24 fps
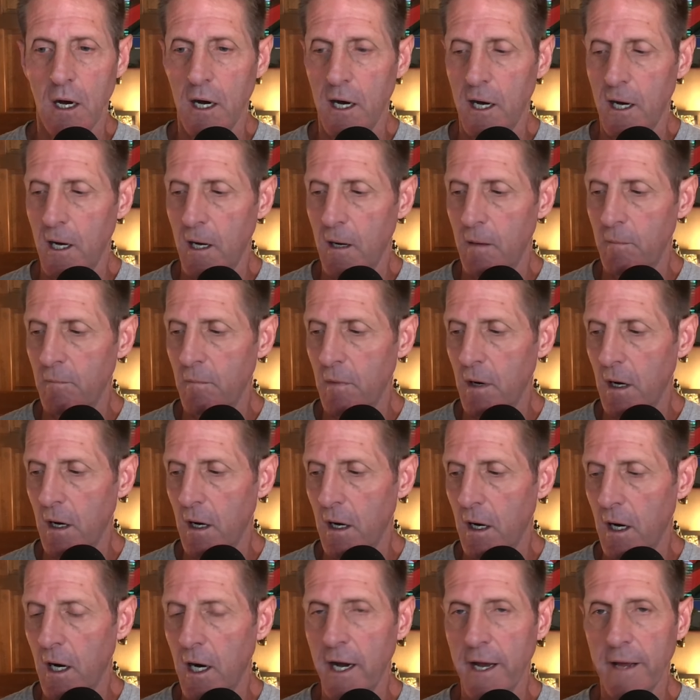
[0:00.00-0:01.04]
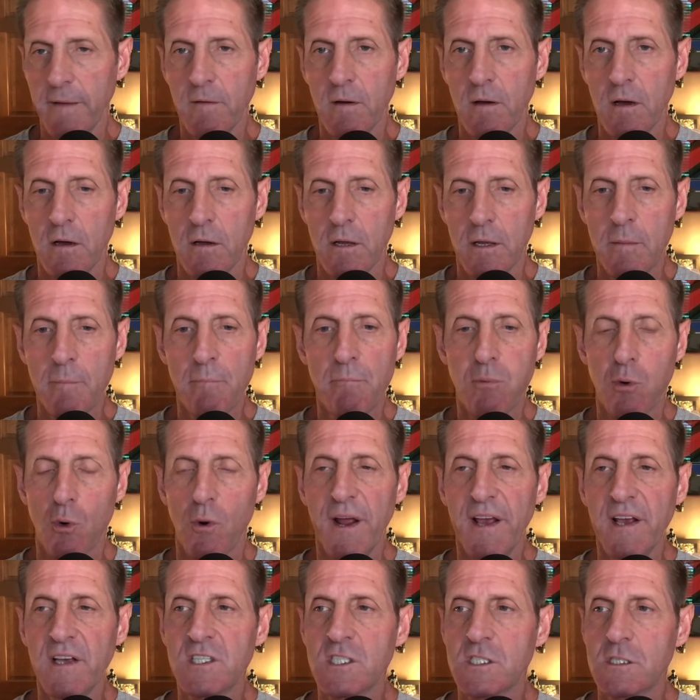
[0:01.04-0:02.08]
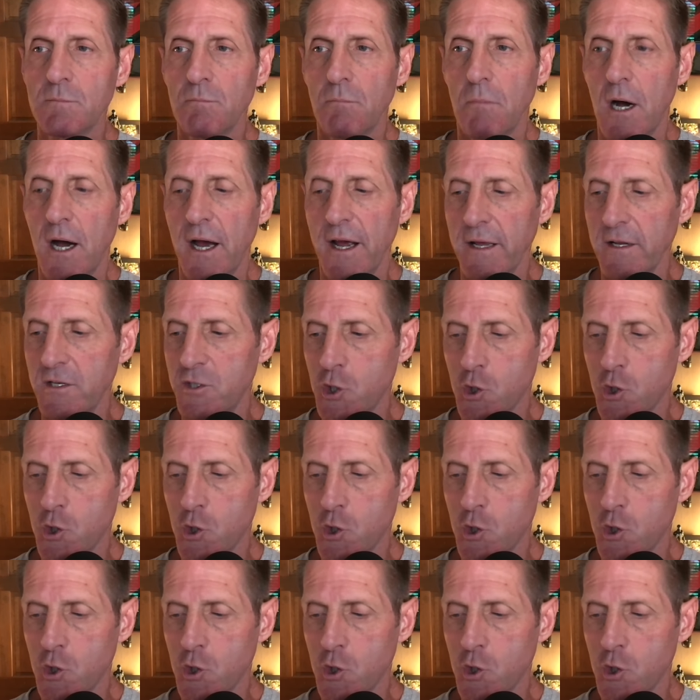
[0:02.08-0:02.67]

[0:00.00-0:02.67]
I embrace my